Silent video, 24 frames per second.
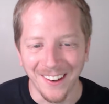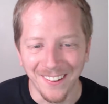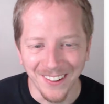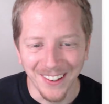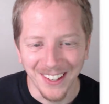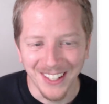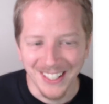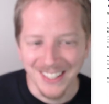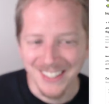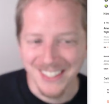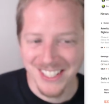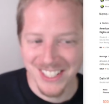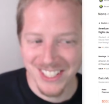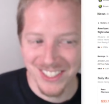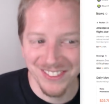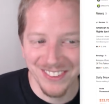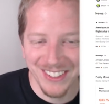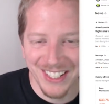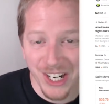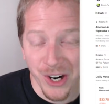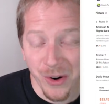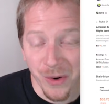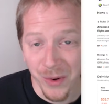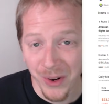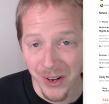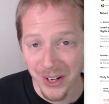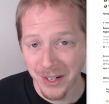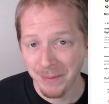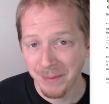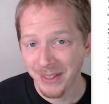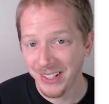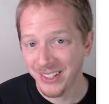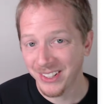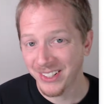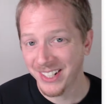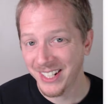right, in this video, we're going to
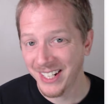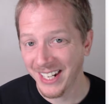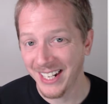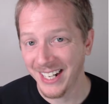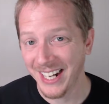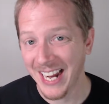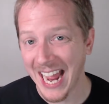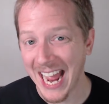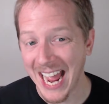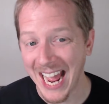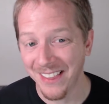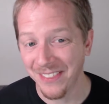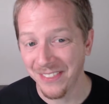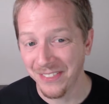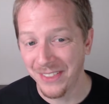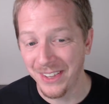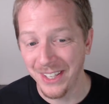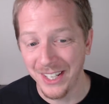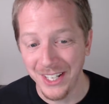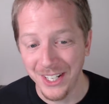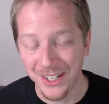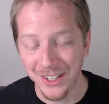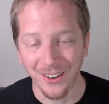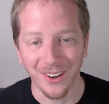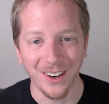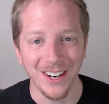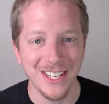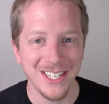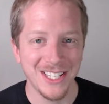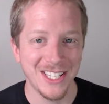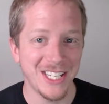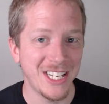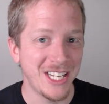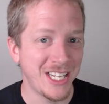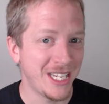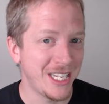be looking at the
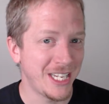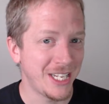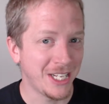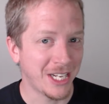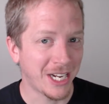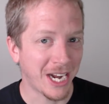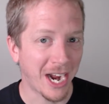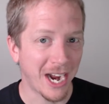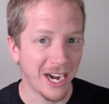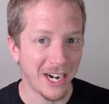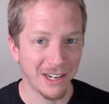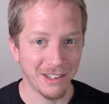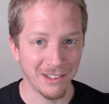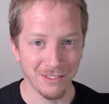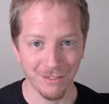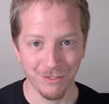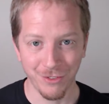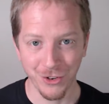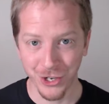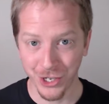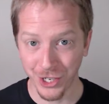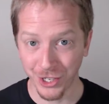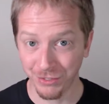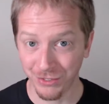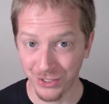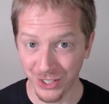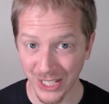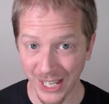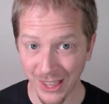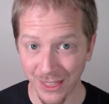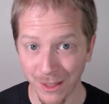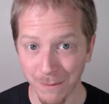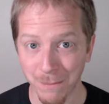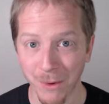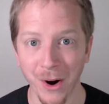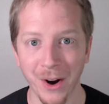crazy kind of shifts
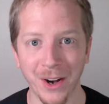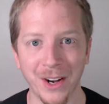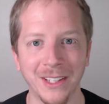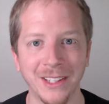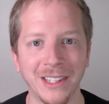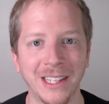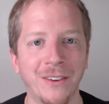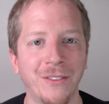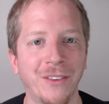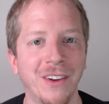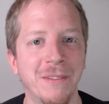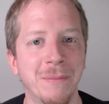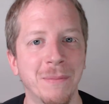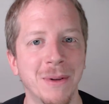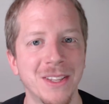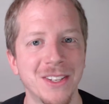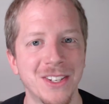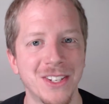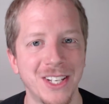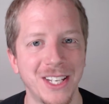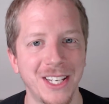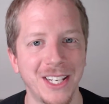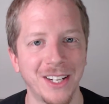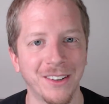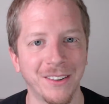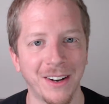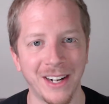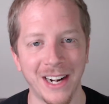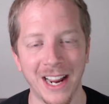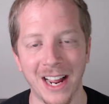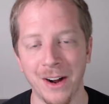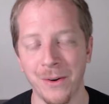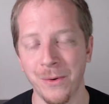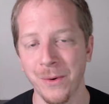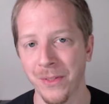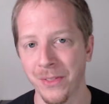in the market that we've been seeing right
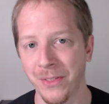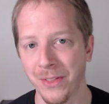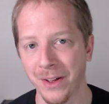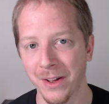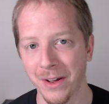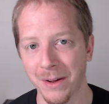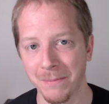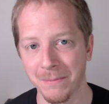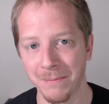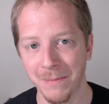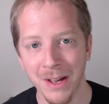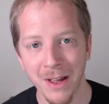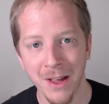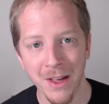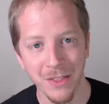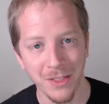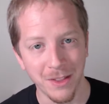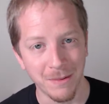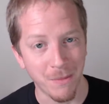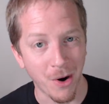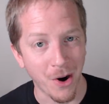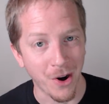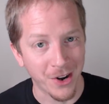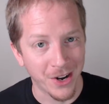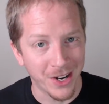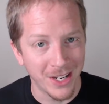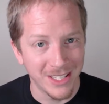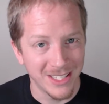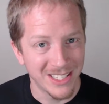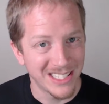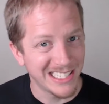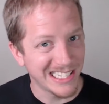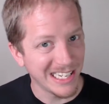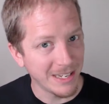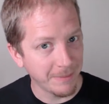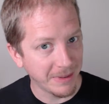now with the market
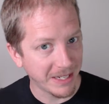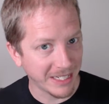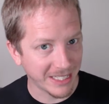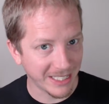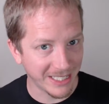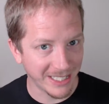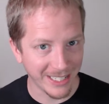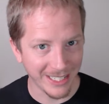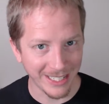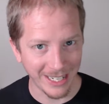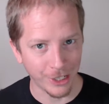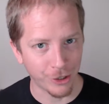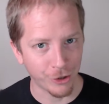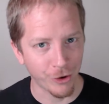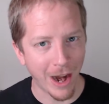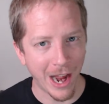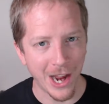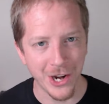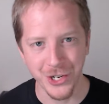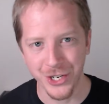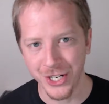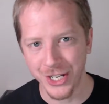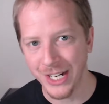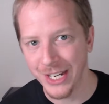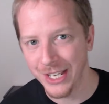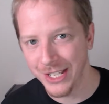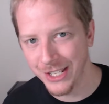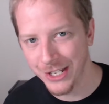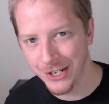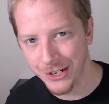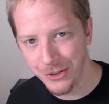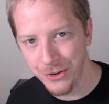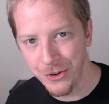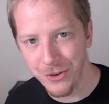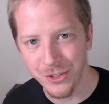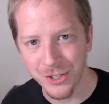seemingly like crashing. You see
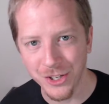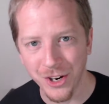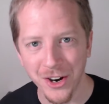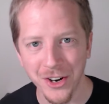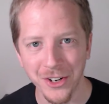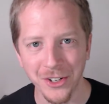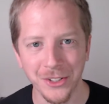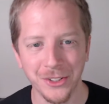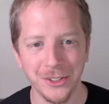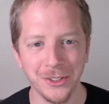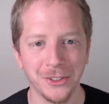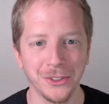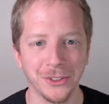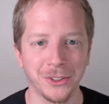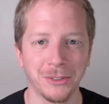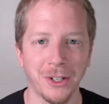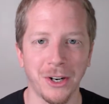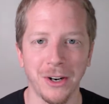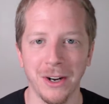news articles,